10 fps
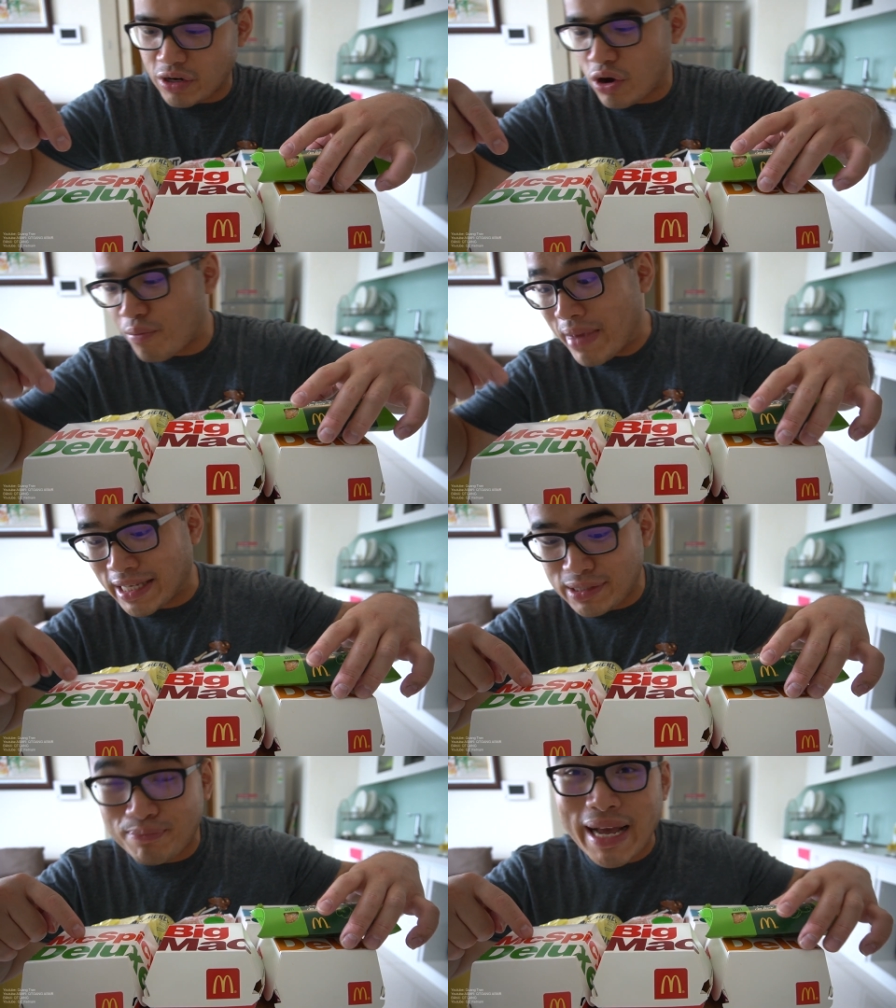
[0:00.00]
No,
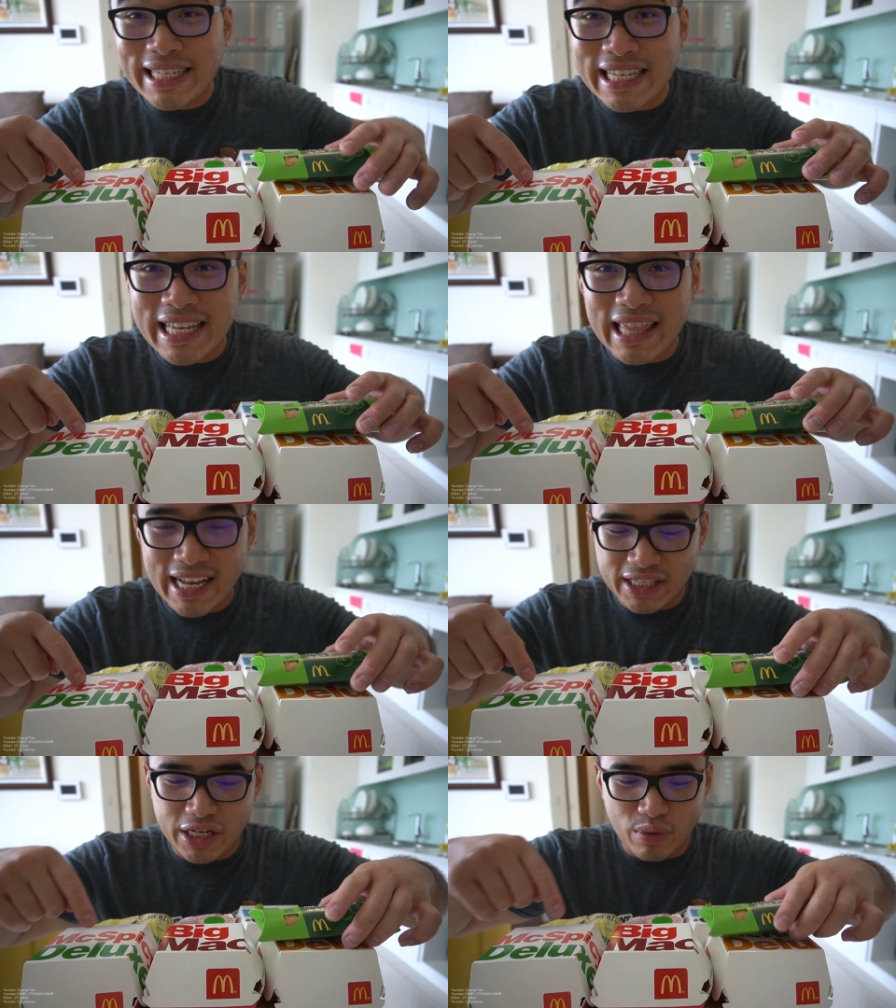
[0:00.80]
McSpicy
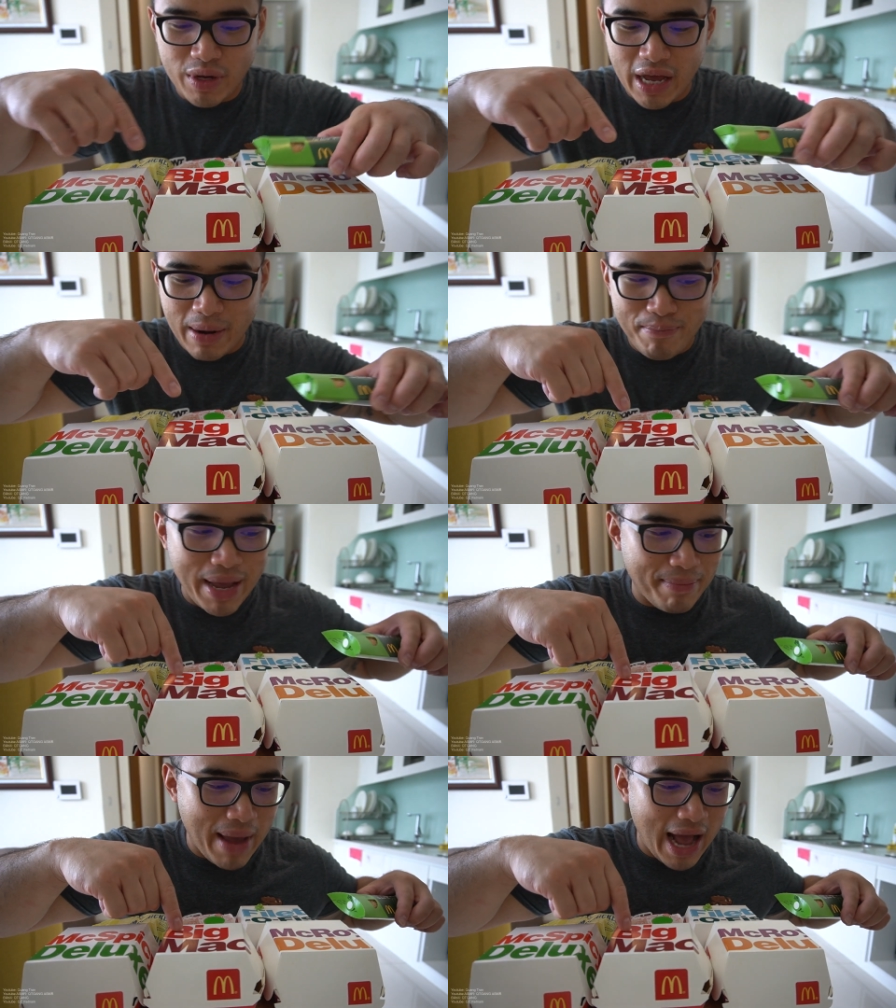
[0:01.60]
Deluxe here. We got a
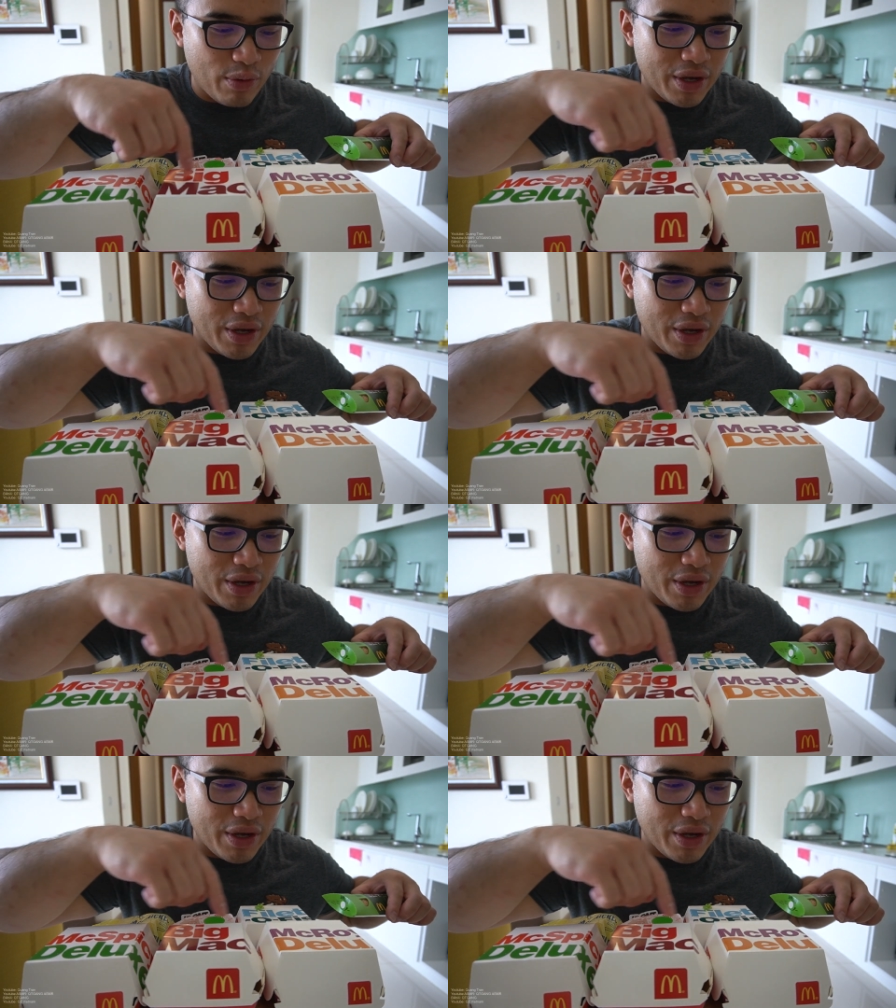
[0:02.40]
Big Mac.